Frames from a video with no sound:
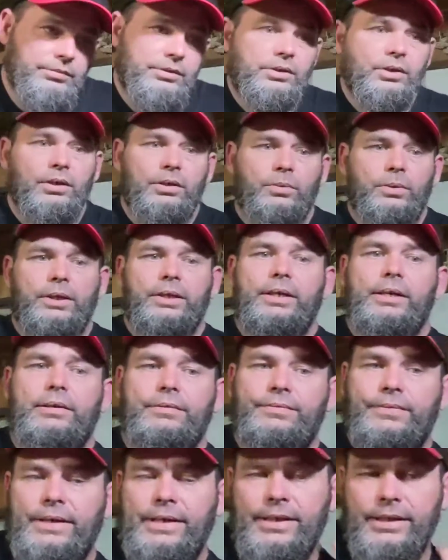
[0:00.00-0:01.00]
going to work
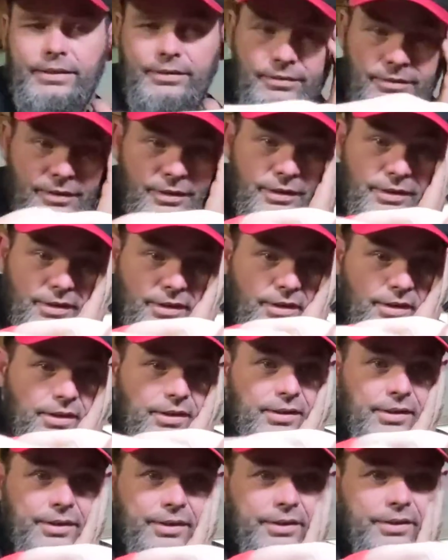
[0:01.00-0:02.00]
out fine.
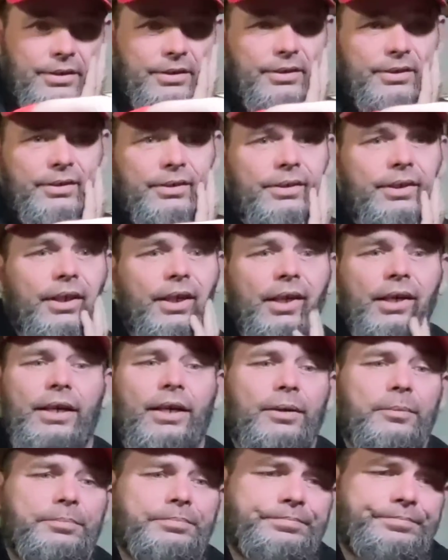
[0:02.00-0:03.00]

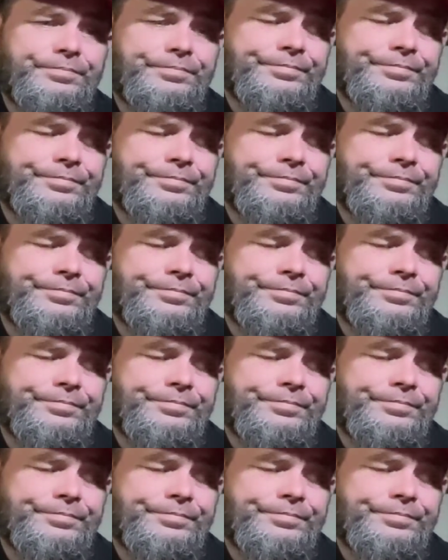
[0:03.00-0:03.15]
But